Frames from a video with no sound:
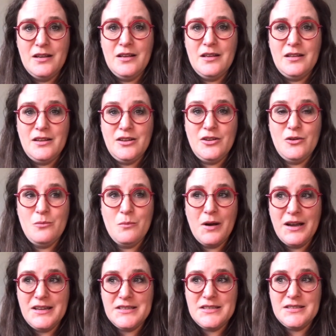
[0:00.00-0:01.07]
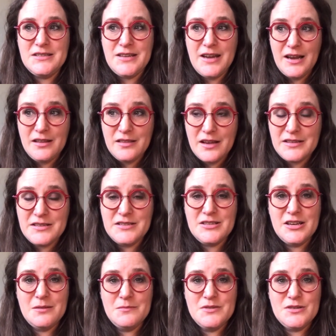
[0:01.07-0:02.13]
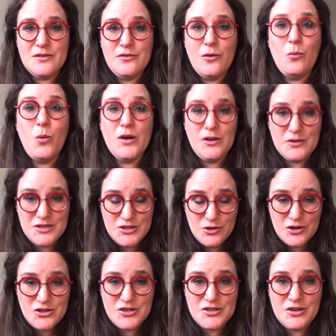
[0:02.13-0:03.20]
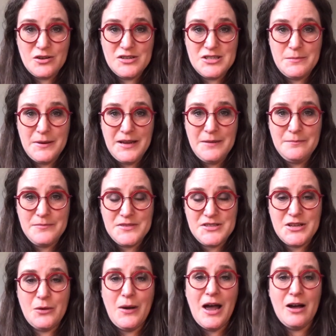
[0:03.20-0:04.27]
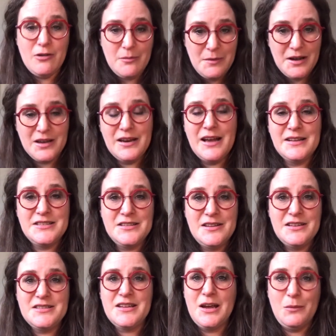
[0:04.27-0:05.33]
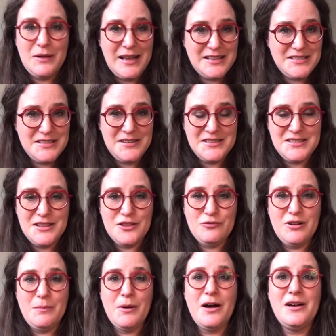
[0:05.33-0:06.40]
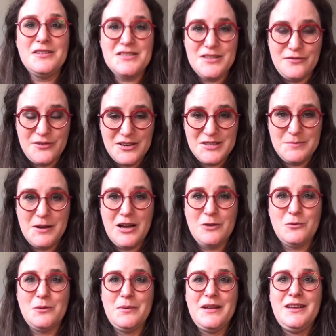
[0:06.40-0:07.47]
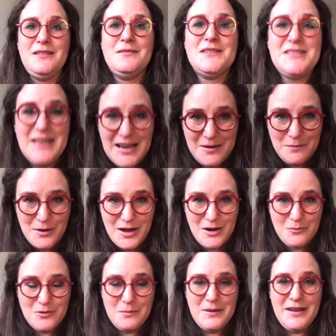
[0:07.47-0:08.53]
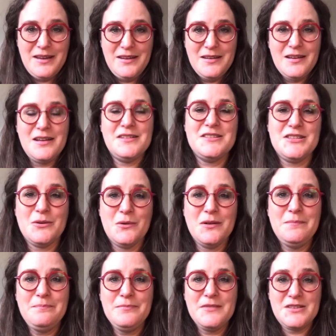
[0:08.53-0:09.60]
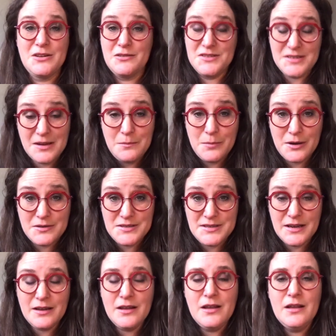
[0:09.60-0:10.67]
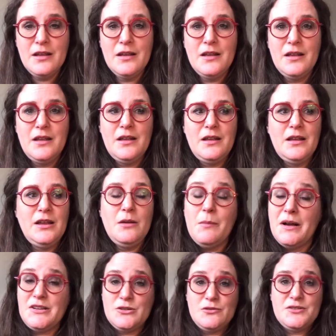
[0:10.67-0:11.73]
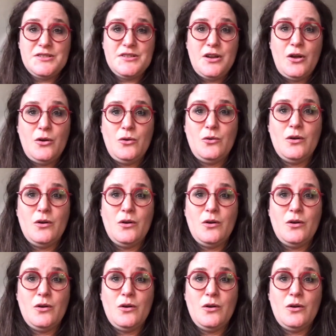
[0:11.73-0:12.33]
You might take that in terms of what your structure is going to be. So how am I going to answer this? I will answer this in three parts. The first part will be, the second part will be, and so on. So you're signposting. You might also